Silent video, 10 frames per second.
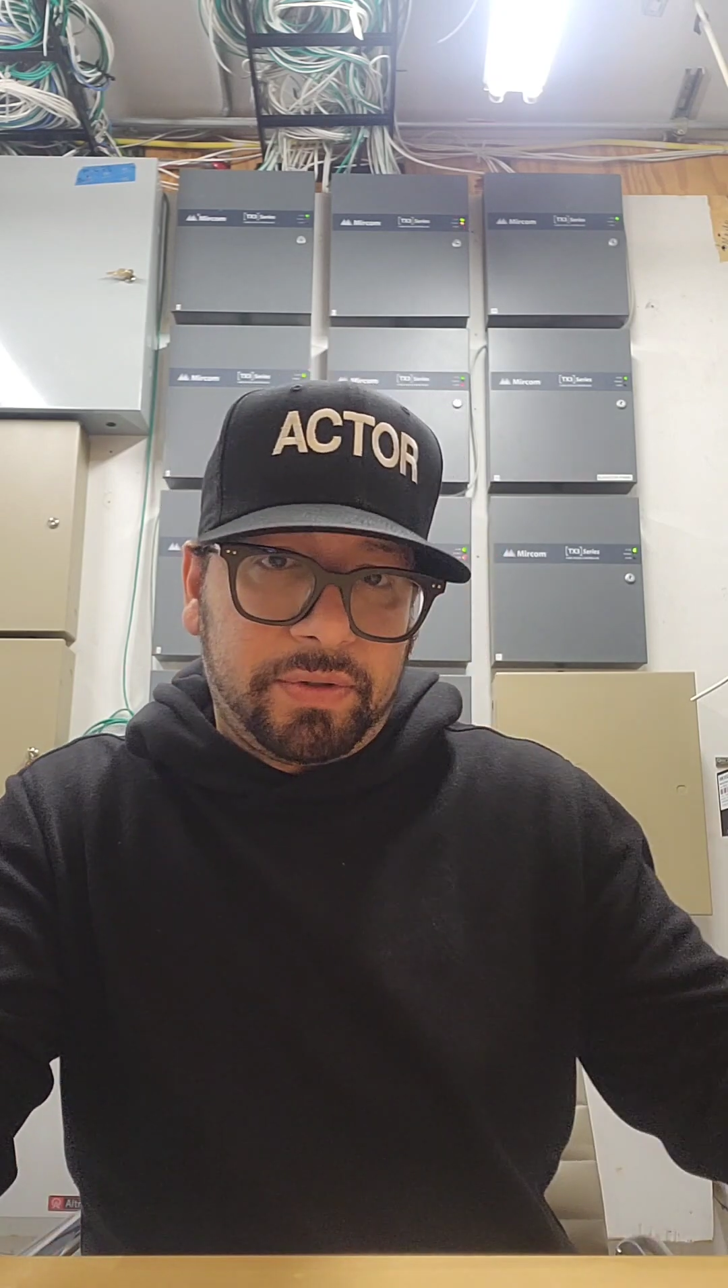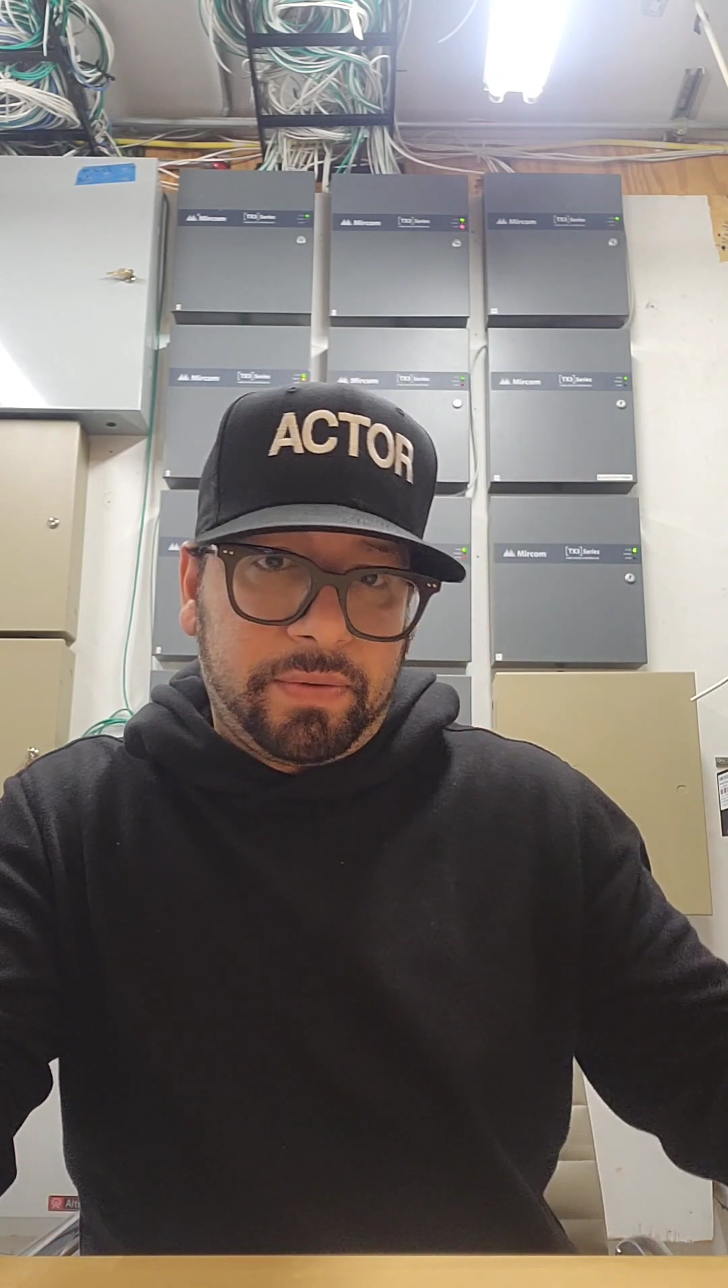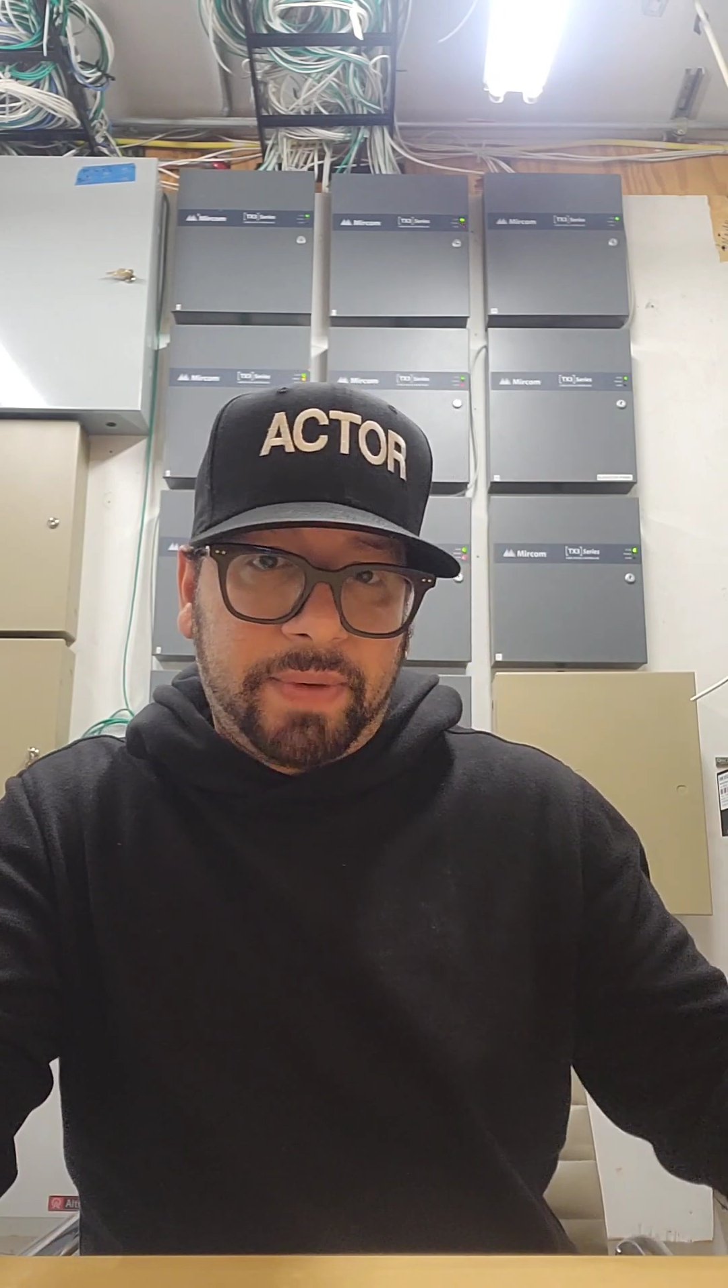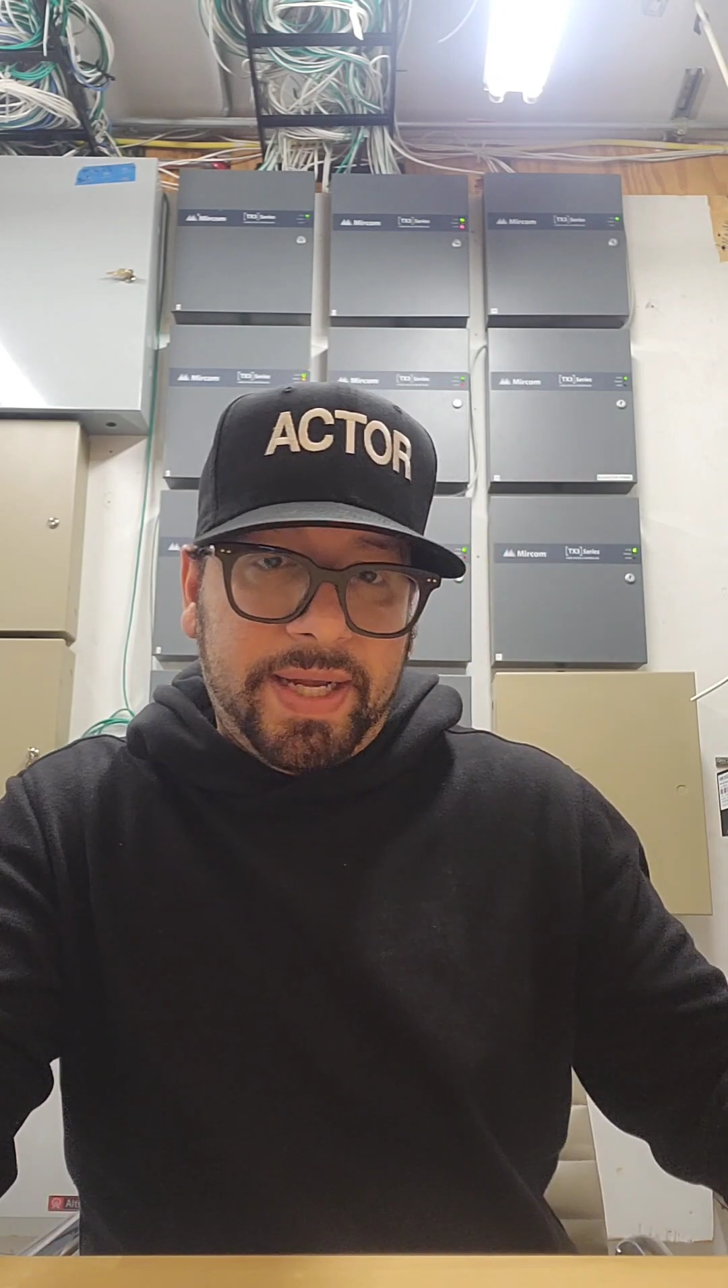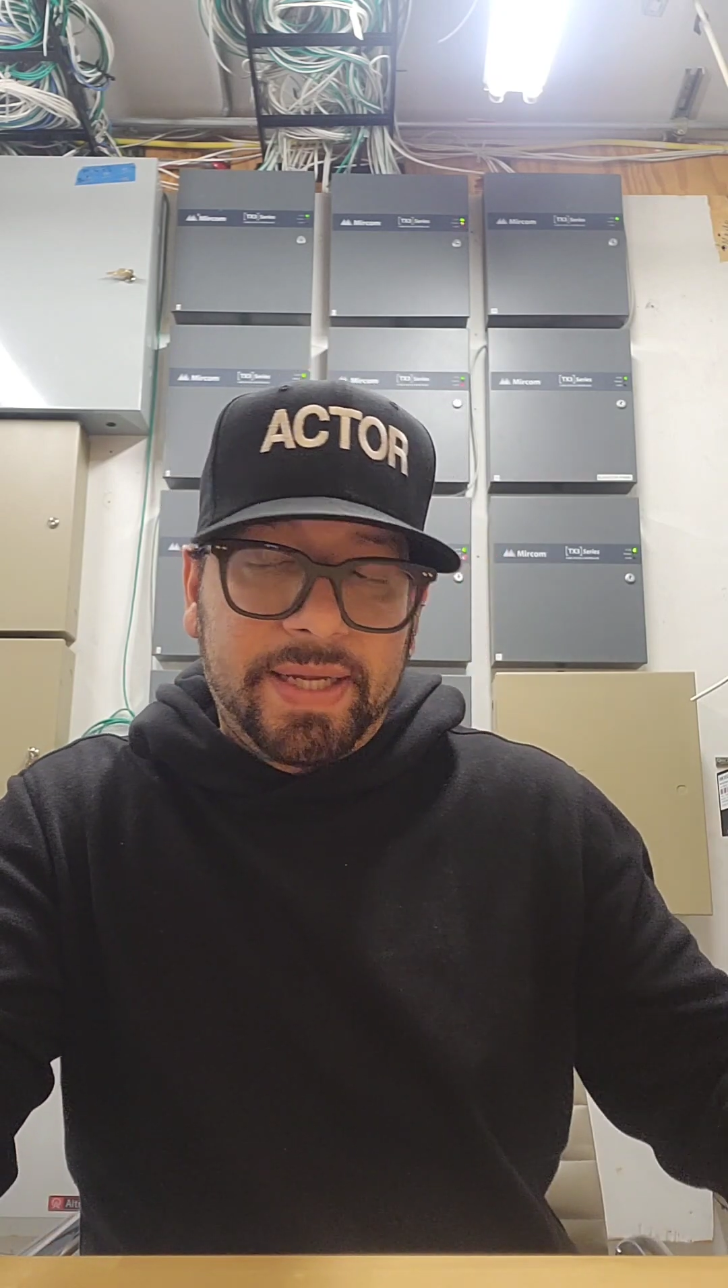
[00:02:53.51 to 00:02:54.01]
they're
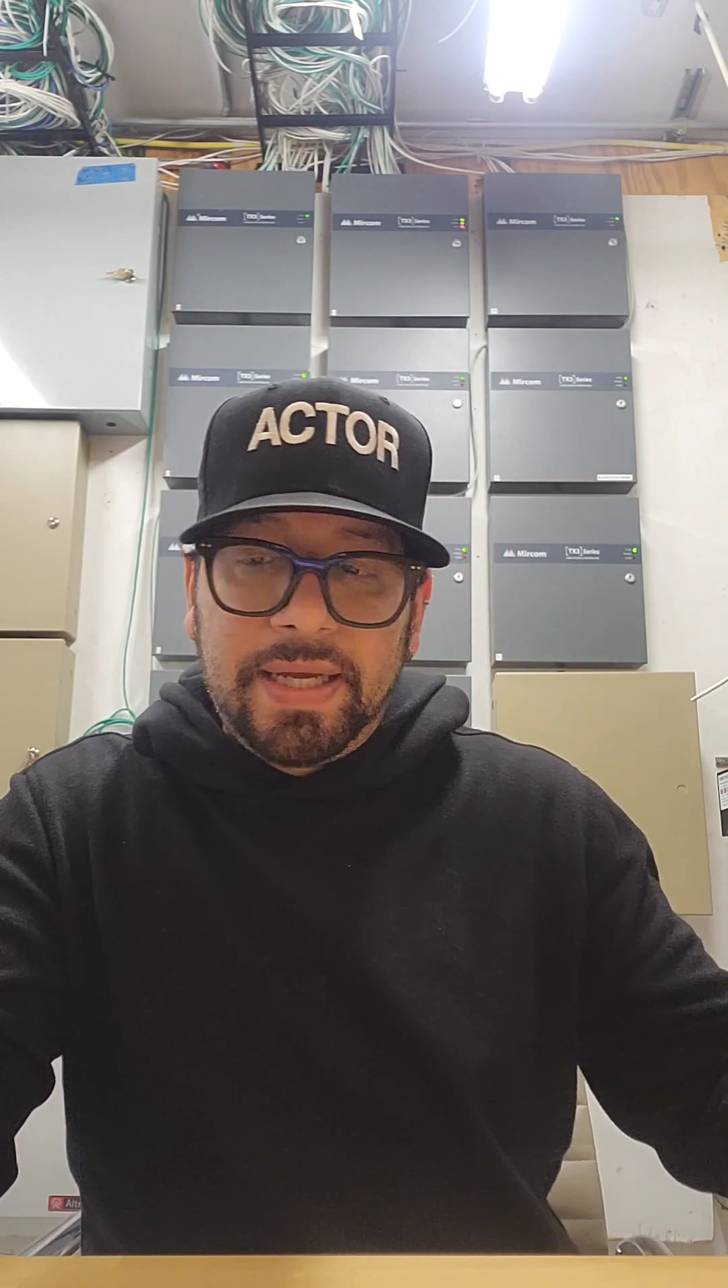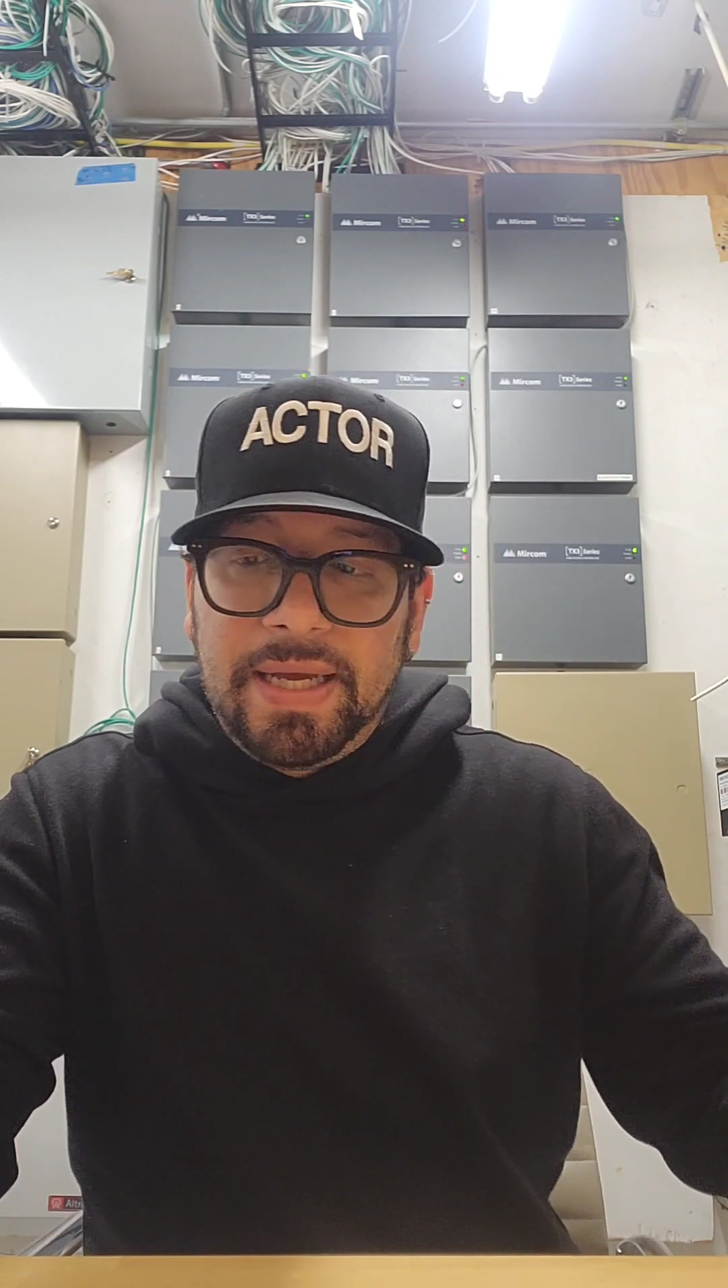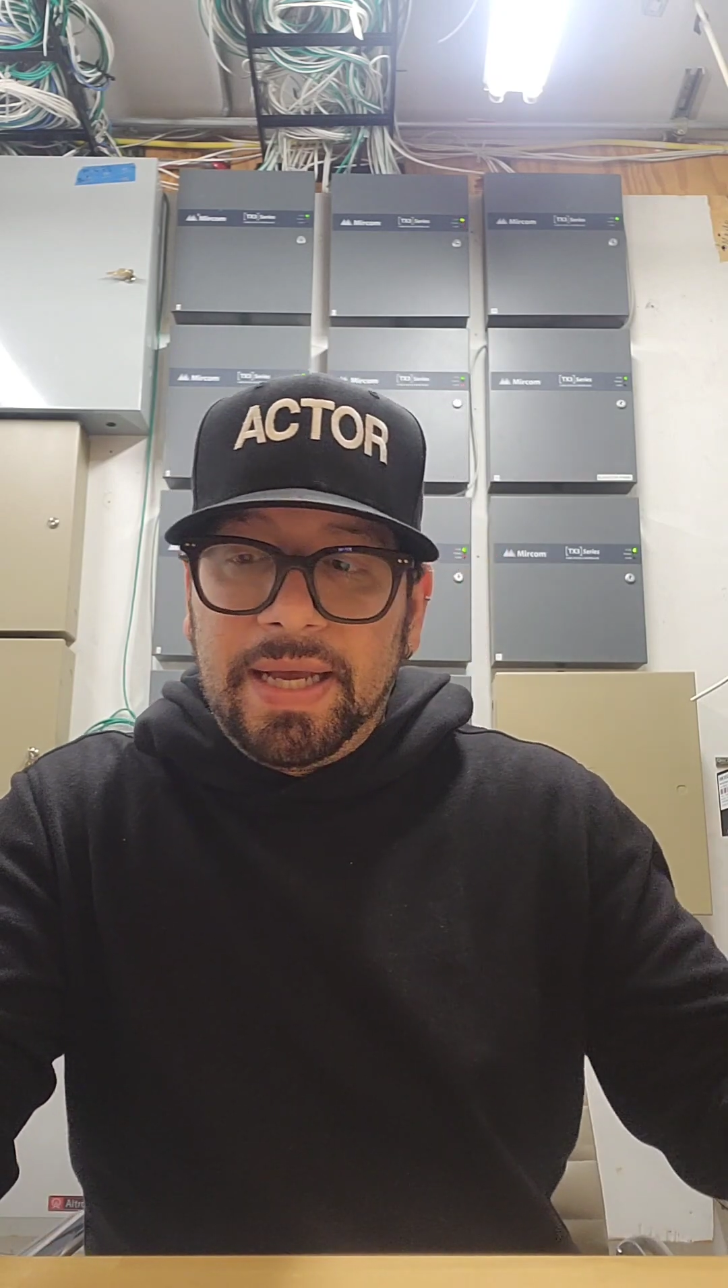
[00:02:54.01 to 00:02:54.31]
white,